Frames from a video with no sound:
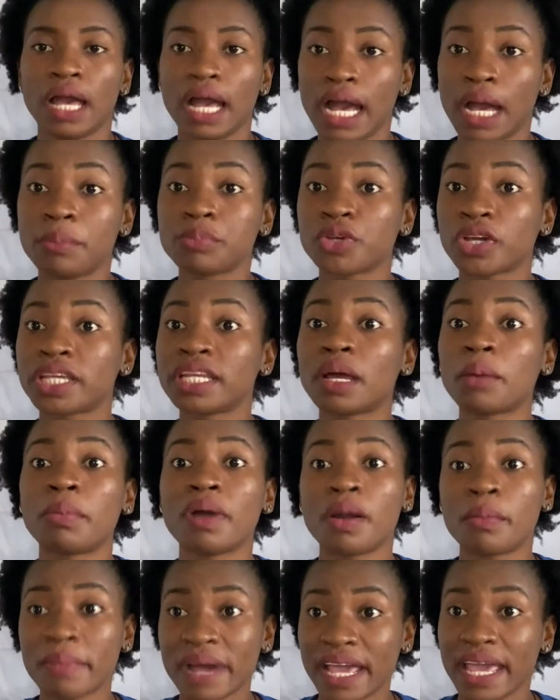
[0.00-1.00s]
I'm talking
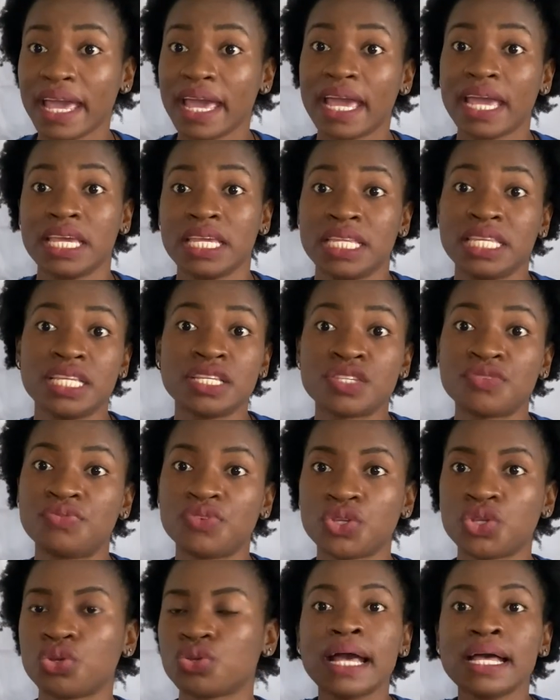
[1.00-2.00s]
about my hair in this
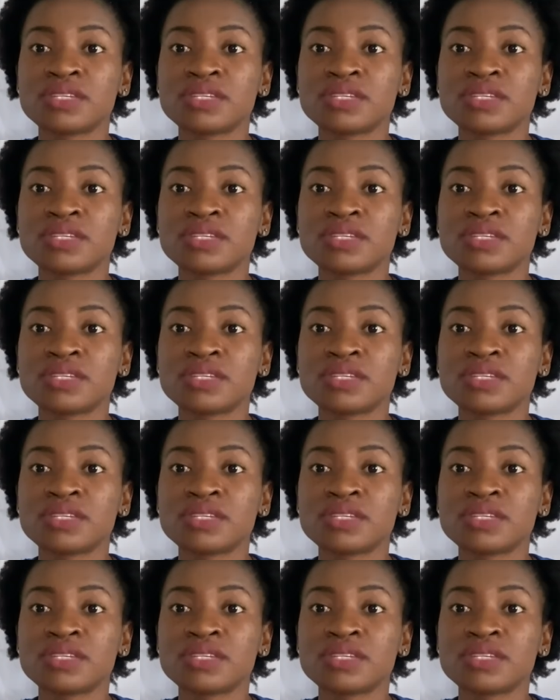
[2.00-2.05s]
video.